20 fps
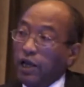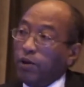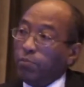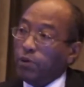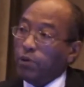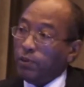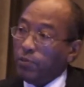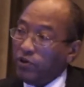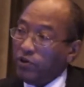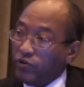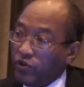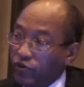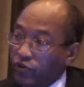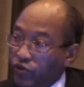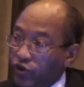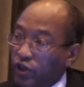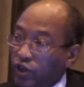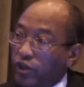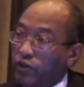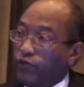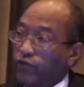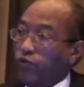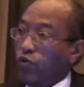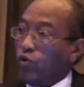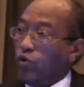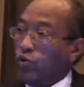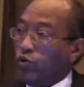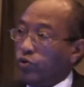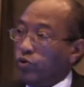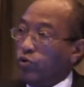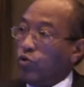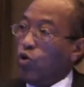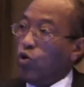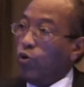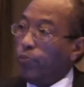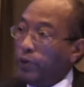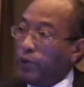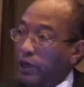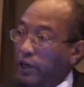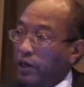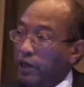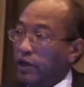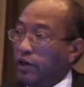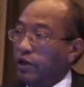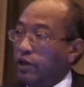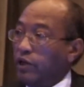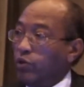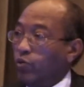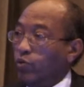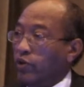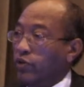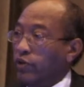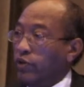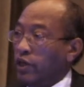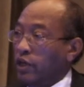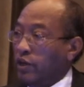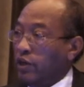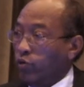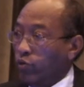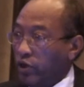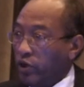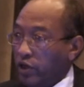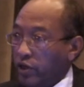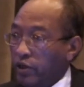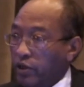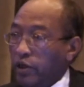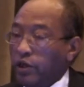Maybe the seed for open learning were there, where